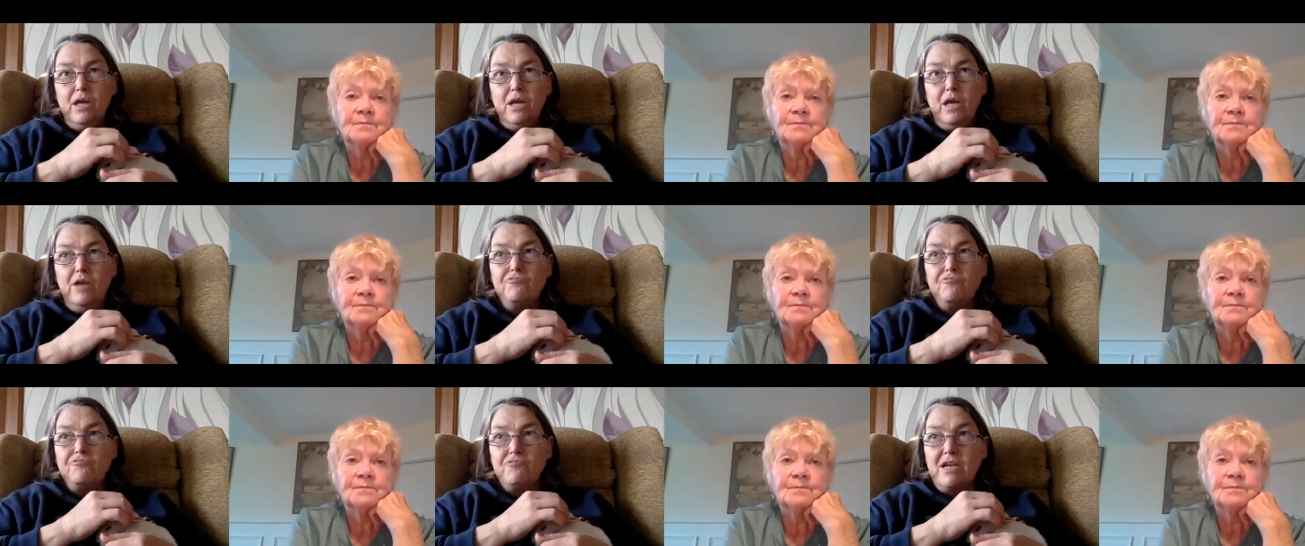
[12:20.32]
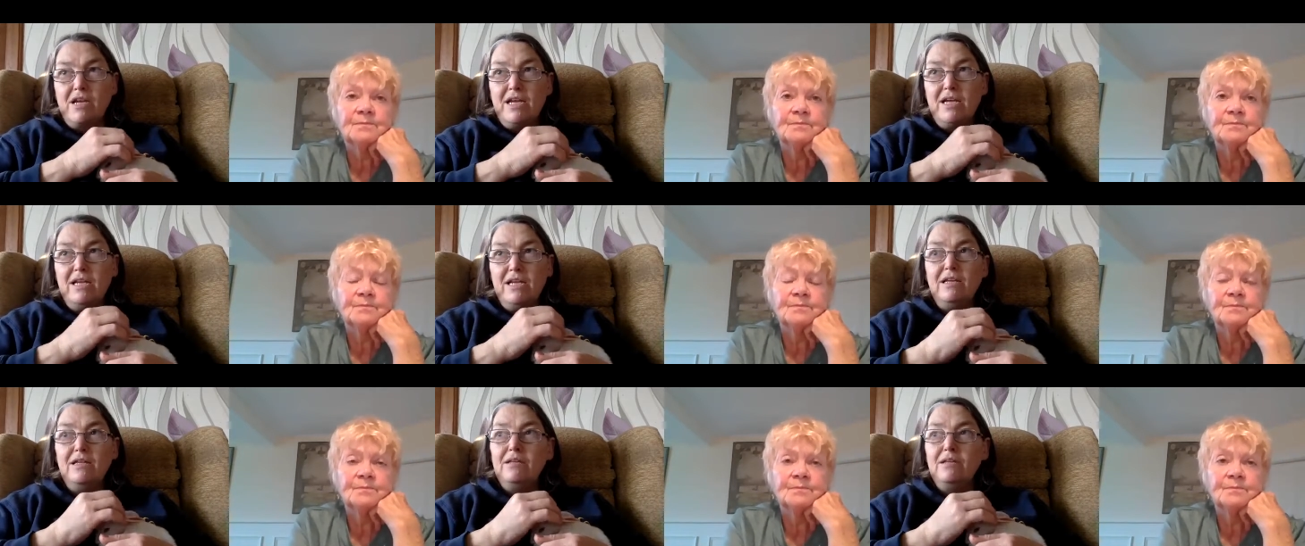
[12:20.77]
Speaker 1: it
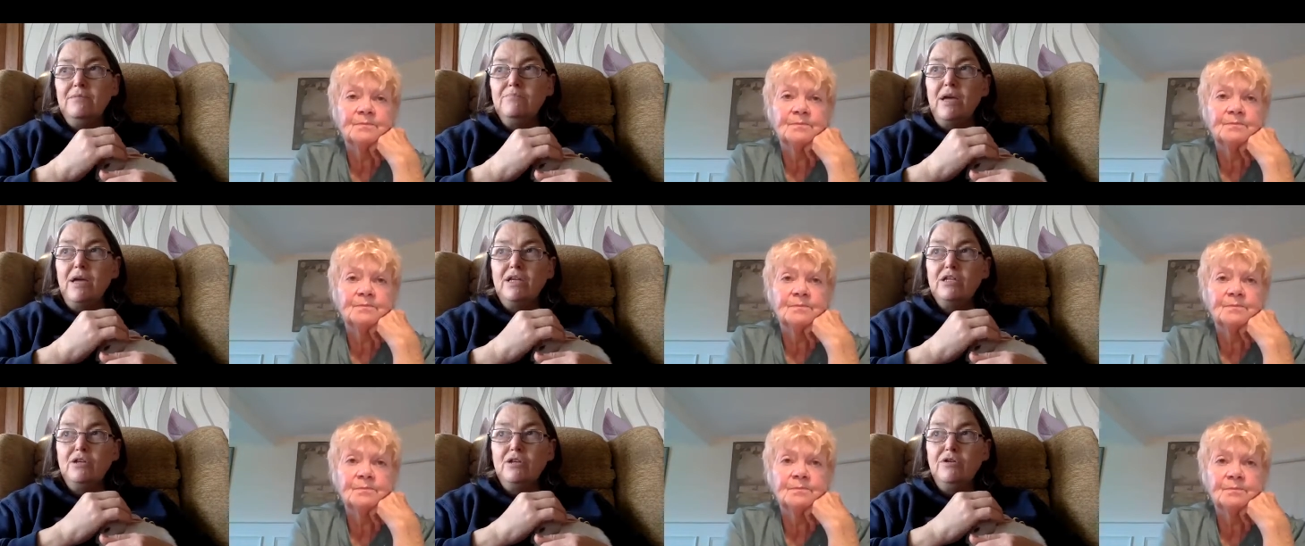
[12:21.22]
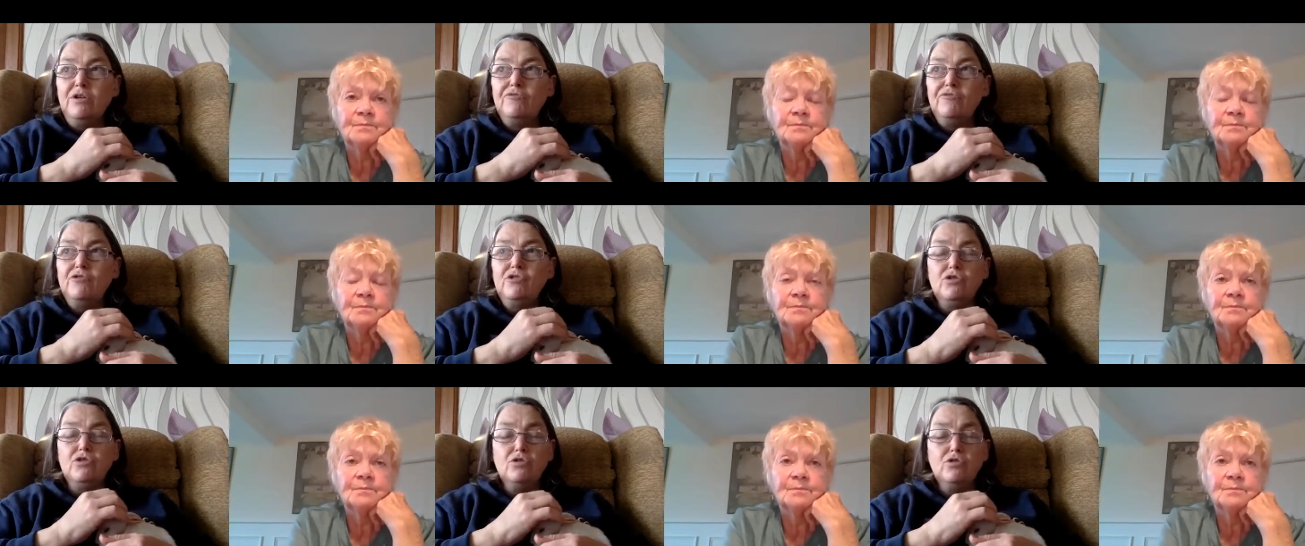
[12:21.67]
really makes no
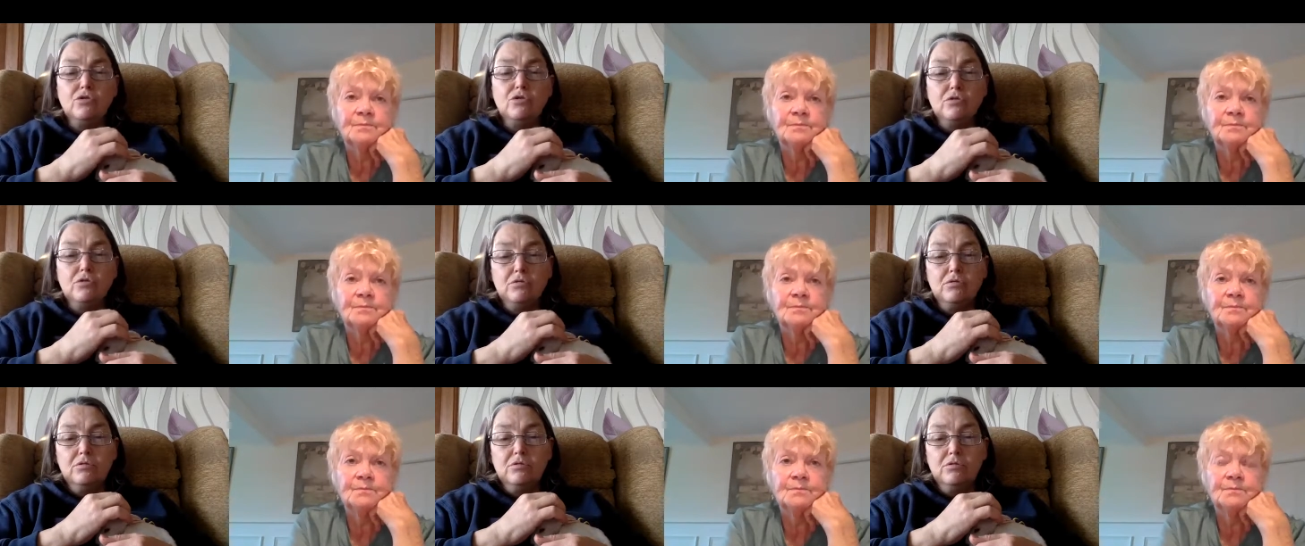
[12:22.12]
difference at all.